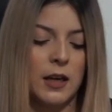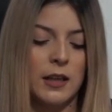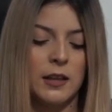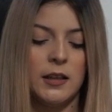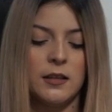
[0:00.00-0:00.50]

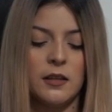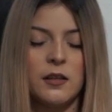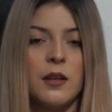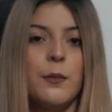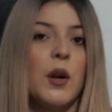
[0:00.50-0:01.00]
get into
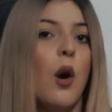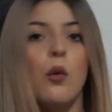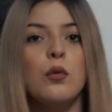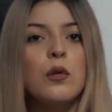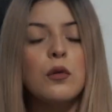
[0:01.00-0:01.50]
some
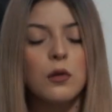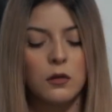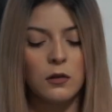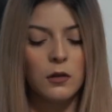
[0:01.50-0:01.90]
ghosts.